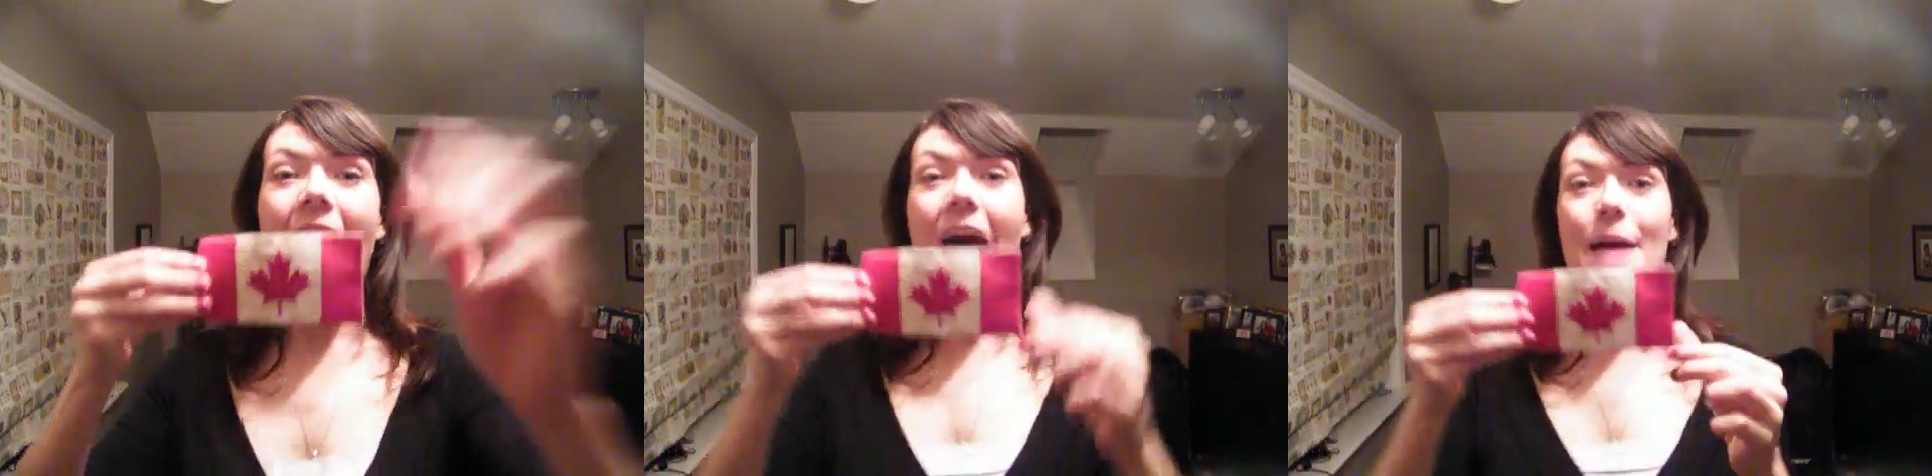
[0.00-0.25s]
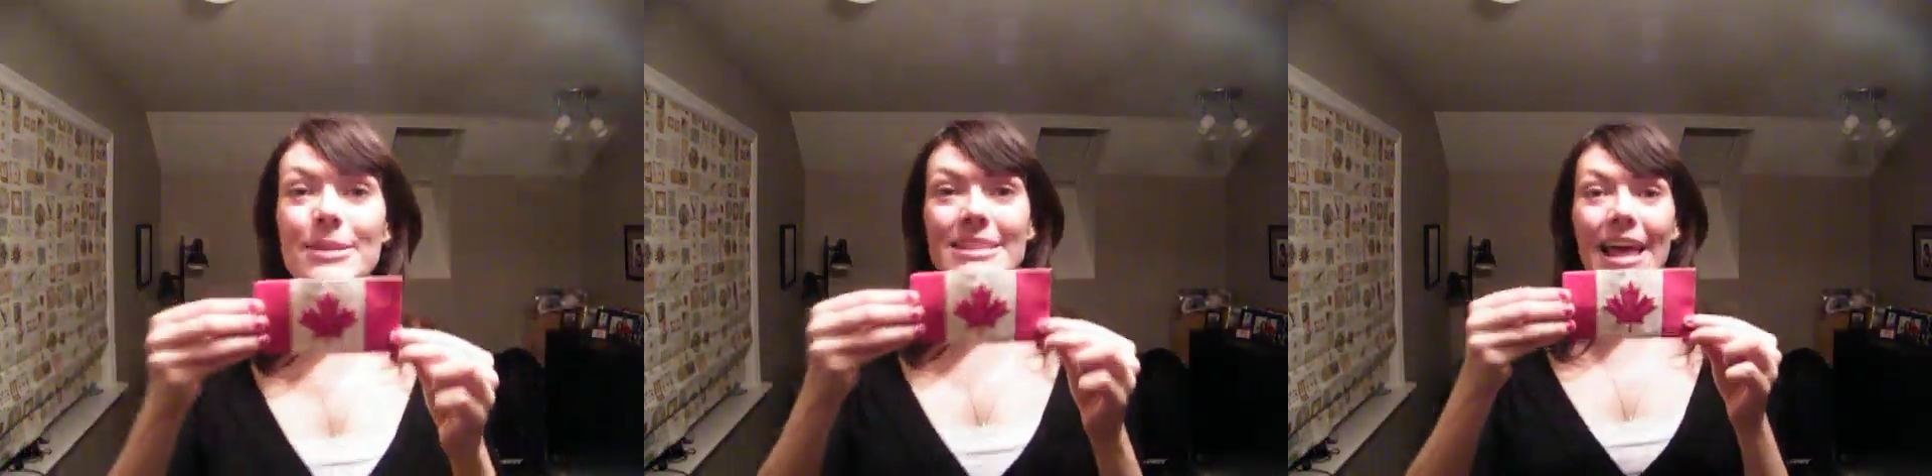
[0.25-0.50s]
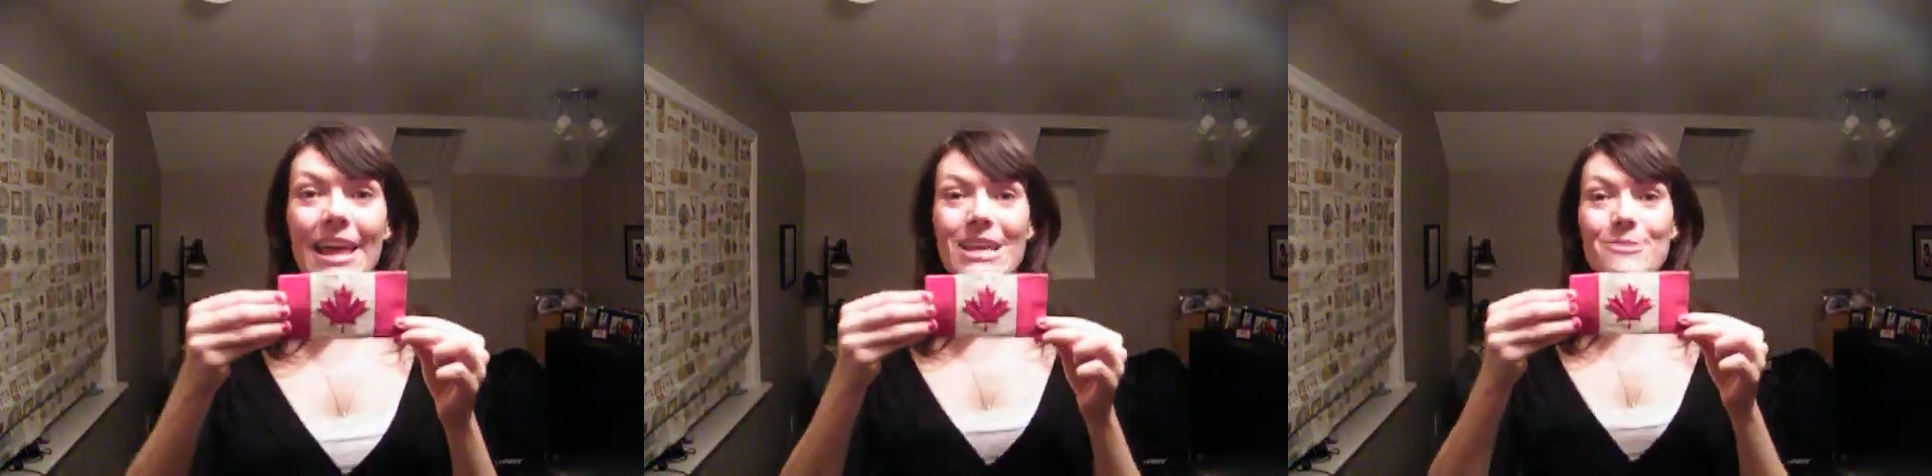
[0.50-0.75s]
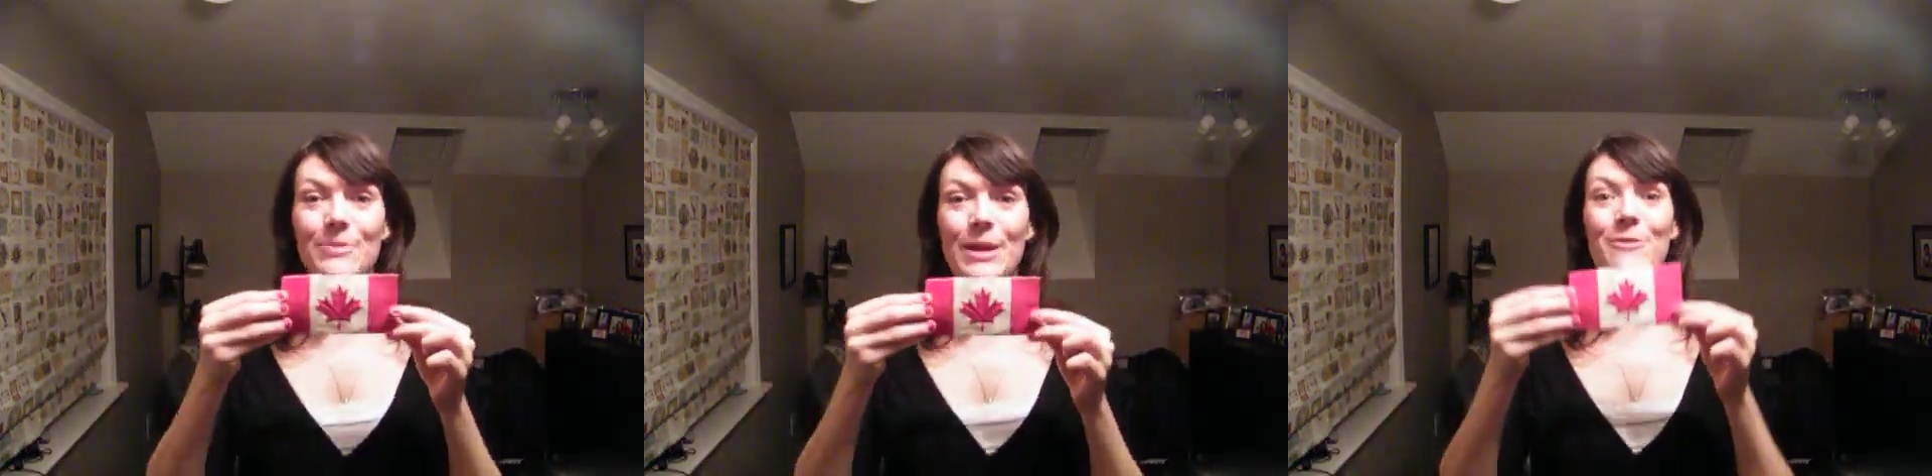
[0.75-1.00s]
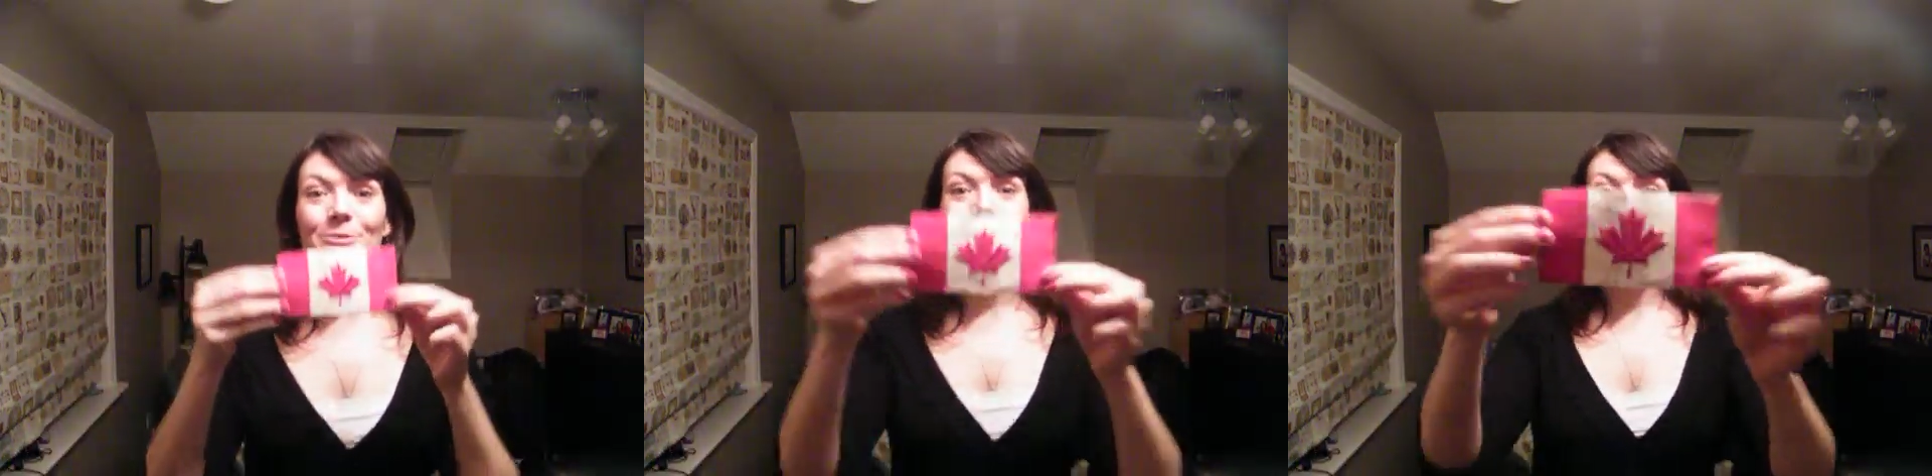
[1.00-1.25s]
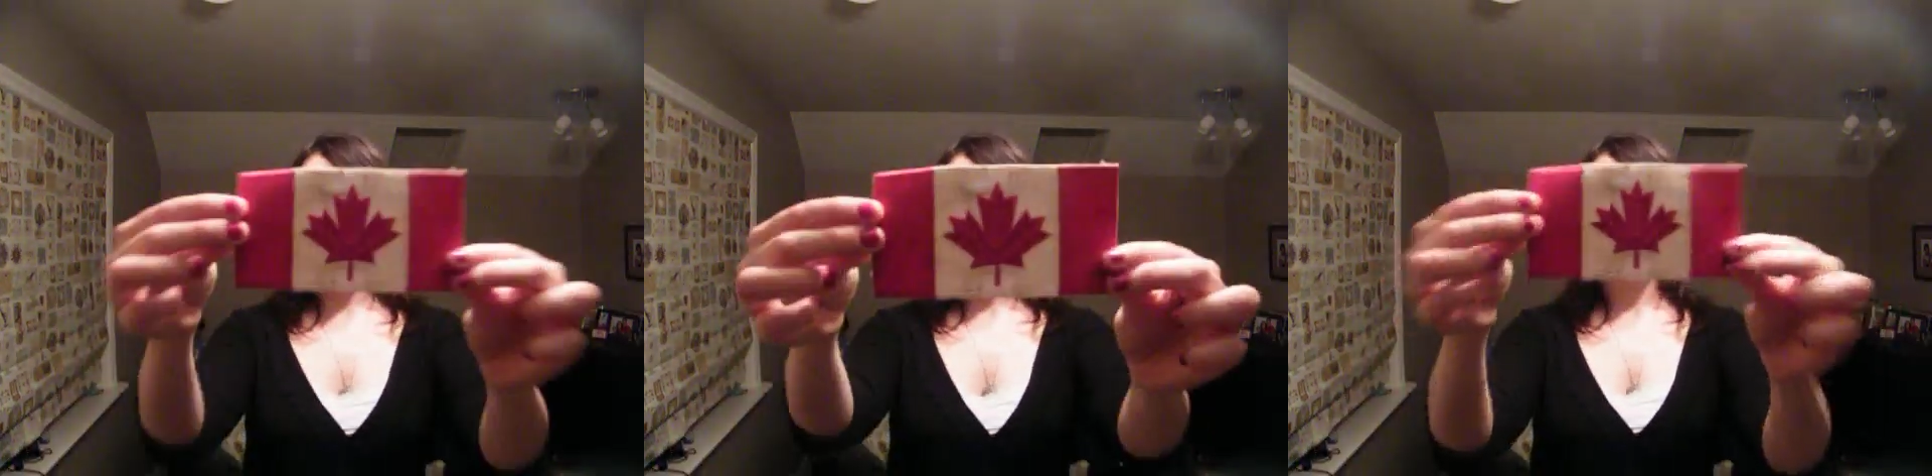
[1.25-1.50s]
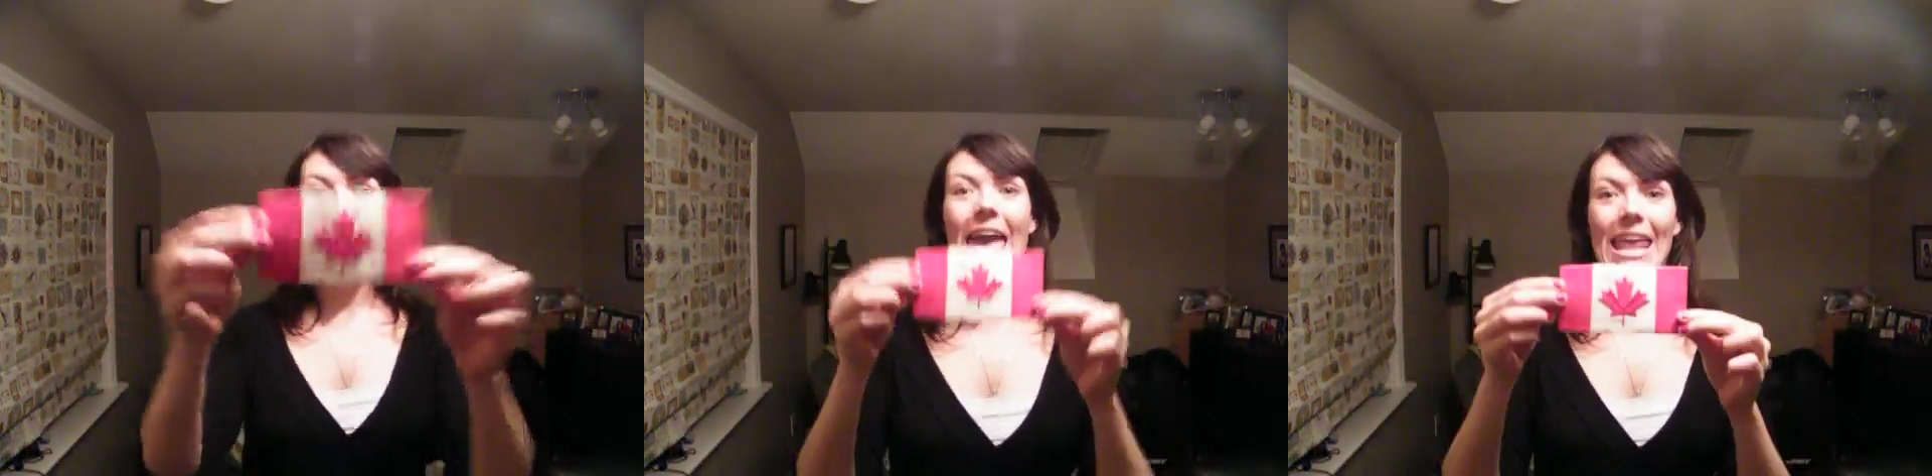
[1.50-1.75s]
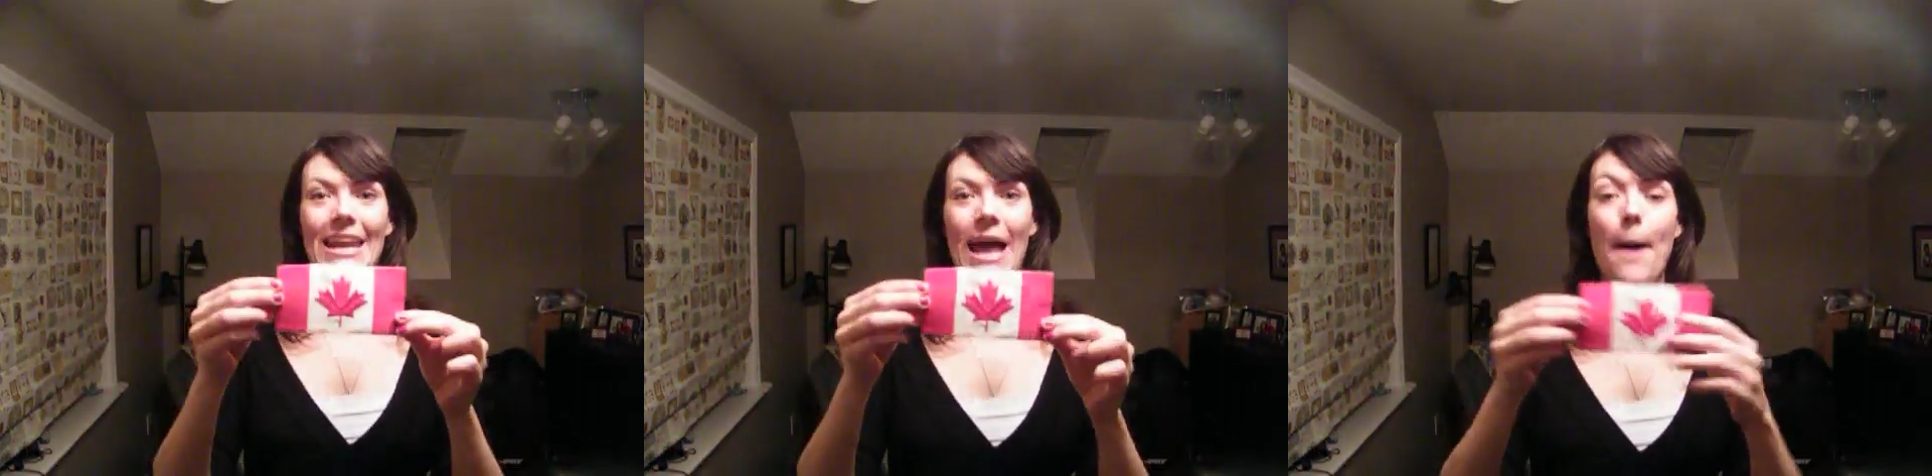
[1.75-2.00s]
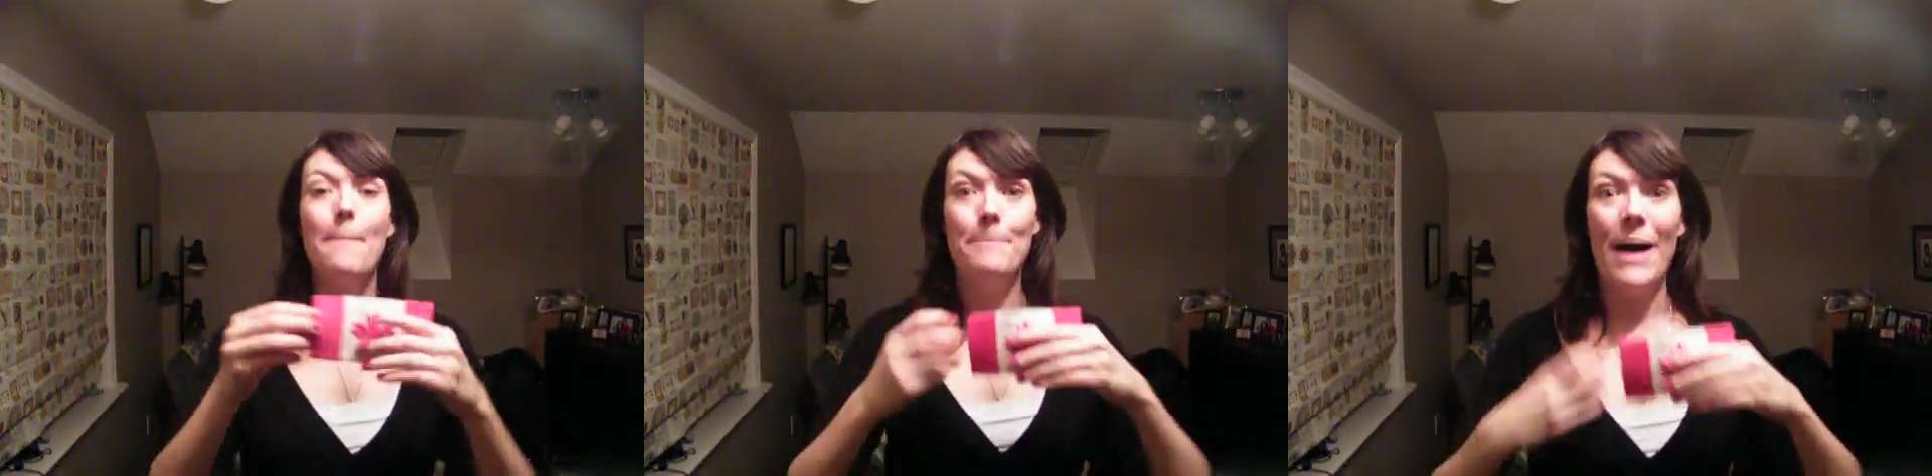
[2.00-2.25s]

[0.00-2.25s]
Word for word: I'm Natalia Goodwin from Canada,